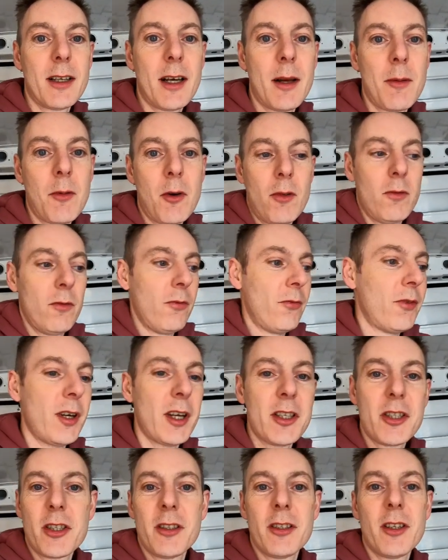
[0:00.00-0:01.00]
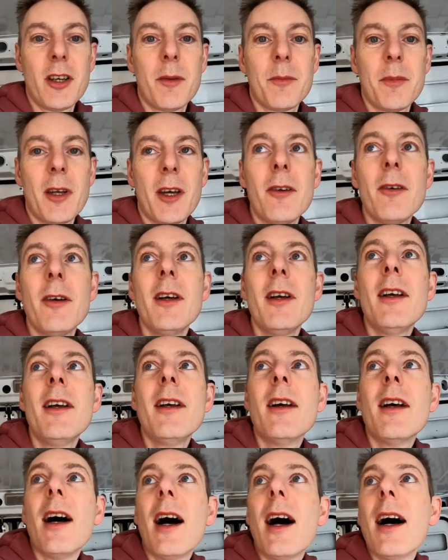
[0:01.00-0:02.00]
I'm all freshened up now,
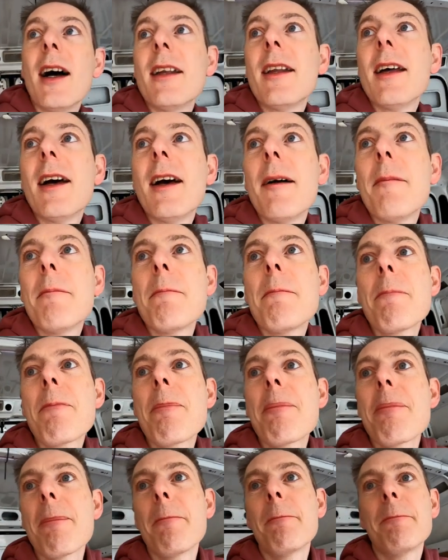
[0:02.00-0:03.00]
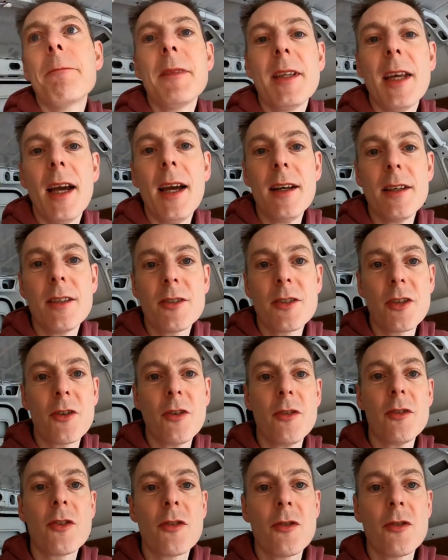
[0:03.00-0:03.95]
and um, yeah, it's good.